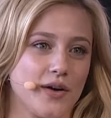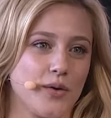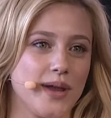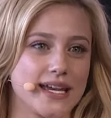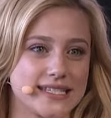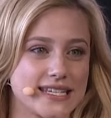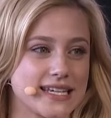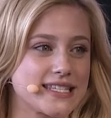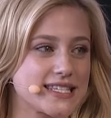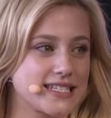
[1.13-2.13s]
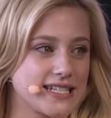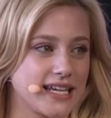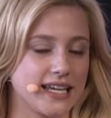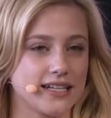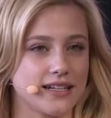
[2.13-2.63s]
We exist
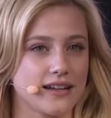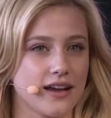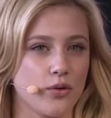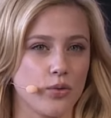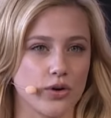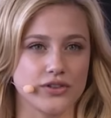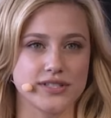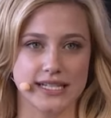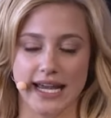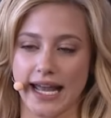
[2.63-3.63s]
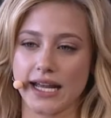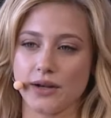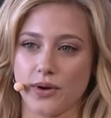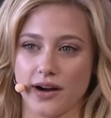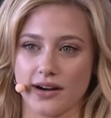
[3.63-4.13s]
in a world today
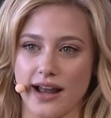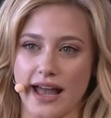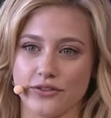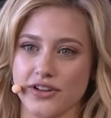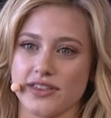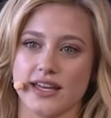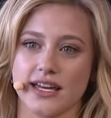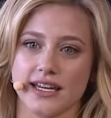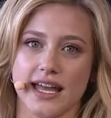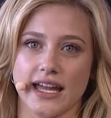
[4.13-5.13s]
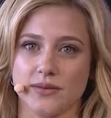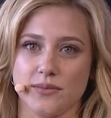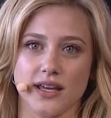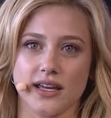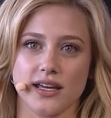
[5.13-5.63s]
where everything can
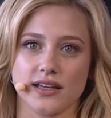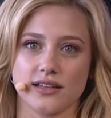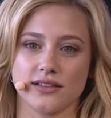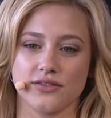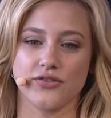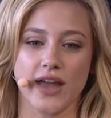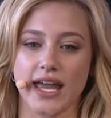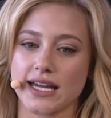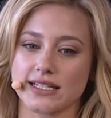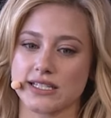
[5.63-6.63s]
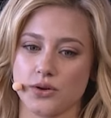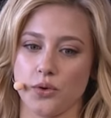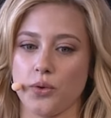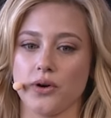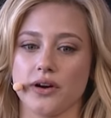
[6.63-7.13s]
be faked
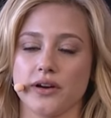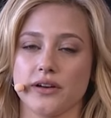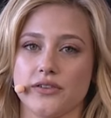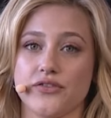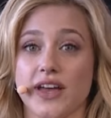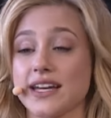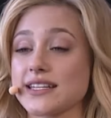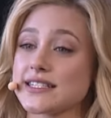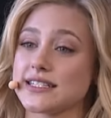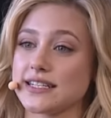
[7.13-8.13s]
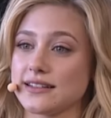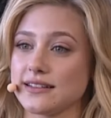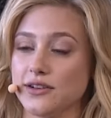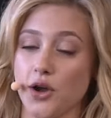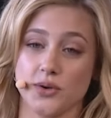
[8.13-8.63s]
or fixed.
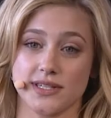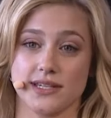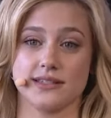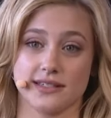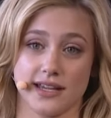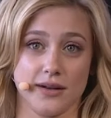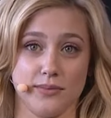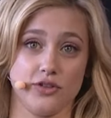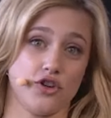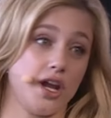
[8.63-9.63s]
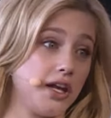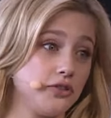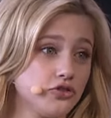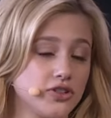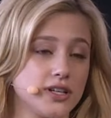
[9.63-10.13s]
Noses can be
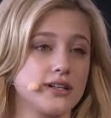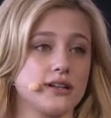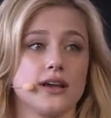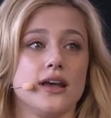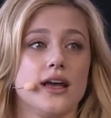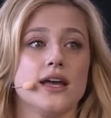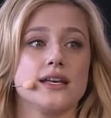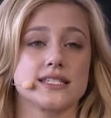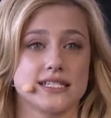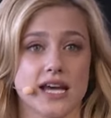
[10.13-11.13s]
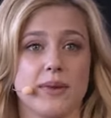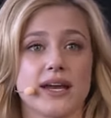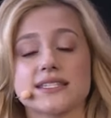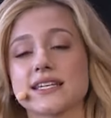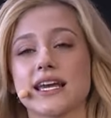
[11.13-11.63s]
changed, and
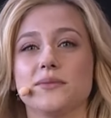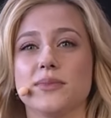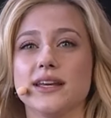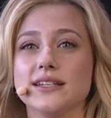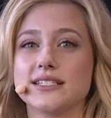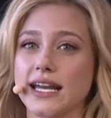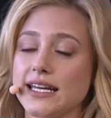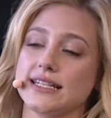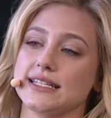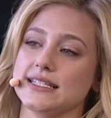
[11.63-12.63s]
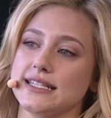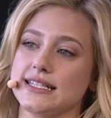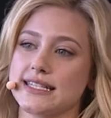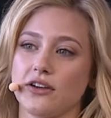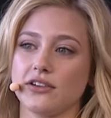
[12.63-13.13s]
stomachs can be tightened, and
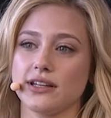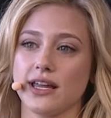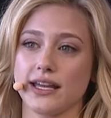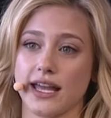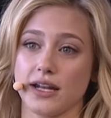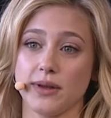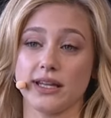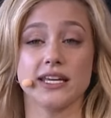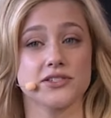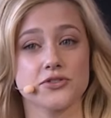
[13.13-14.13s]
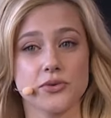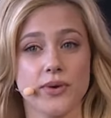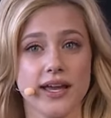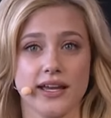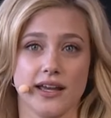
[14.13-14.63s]
cellulite can be lasered
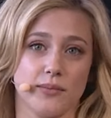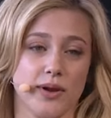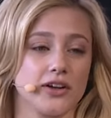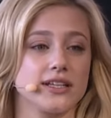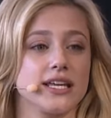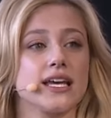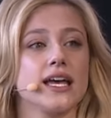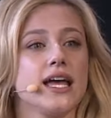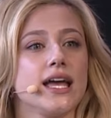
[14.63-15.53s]
away, apparently,